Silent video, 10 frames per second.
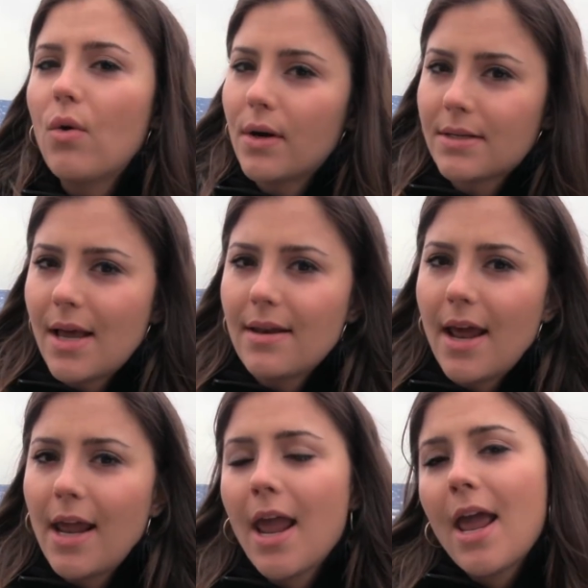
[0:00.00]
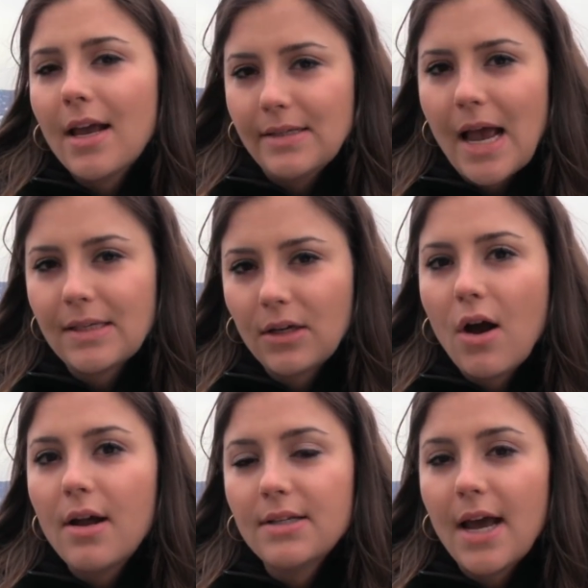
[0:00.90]
or Sunday is asked to
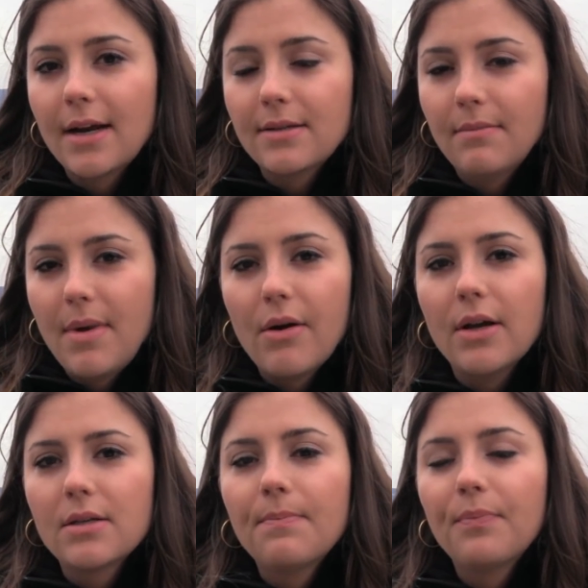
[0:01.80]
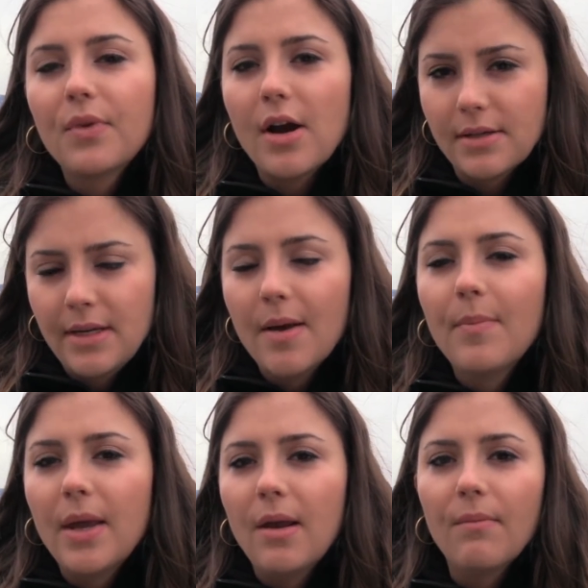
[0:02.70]
contact Merritt,
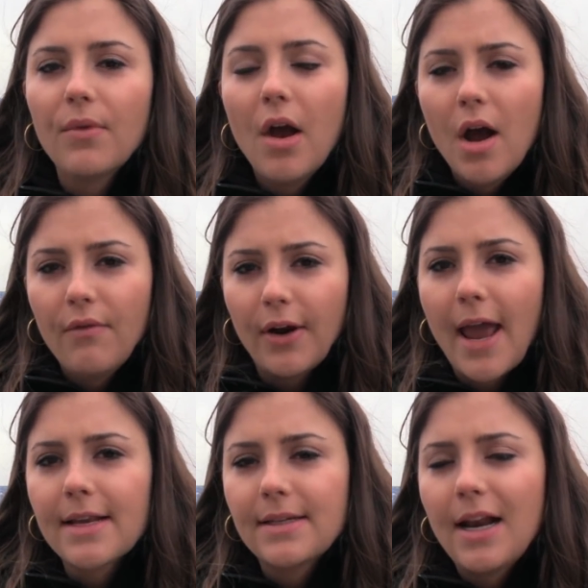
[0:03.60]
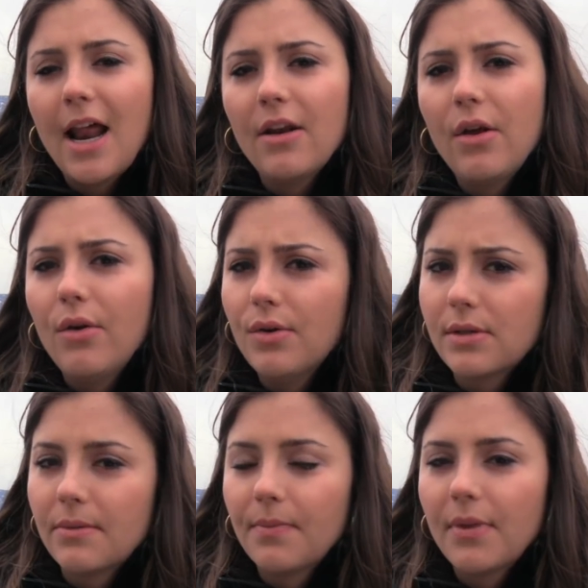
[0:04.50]
RCMP. For Castanet
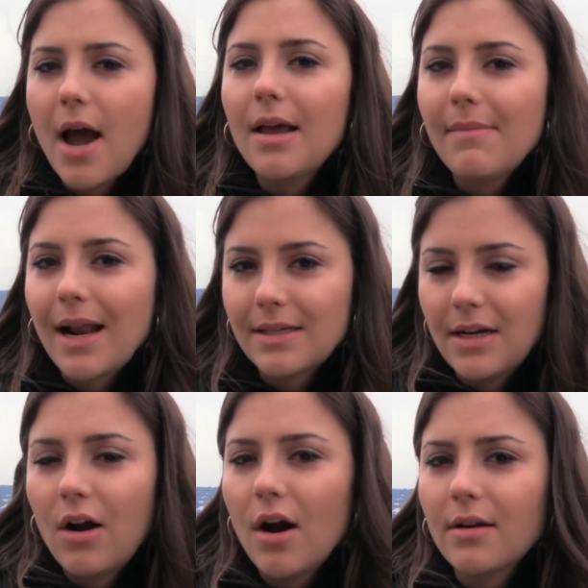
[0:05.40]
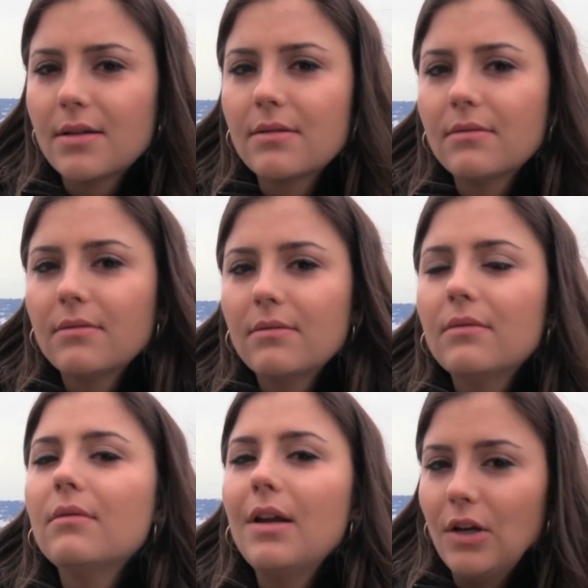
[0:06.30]
News, I'm Madison Earhart
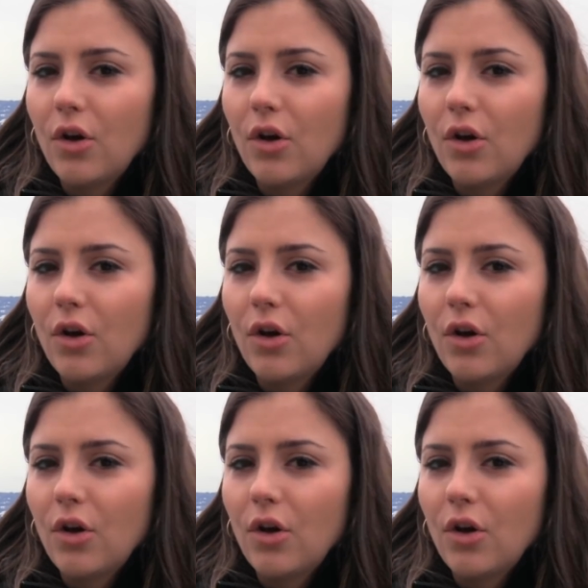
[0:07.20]
in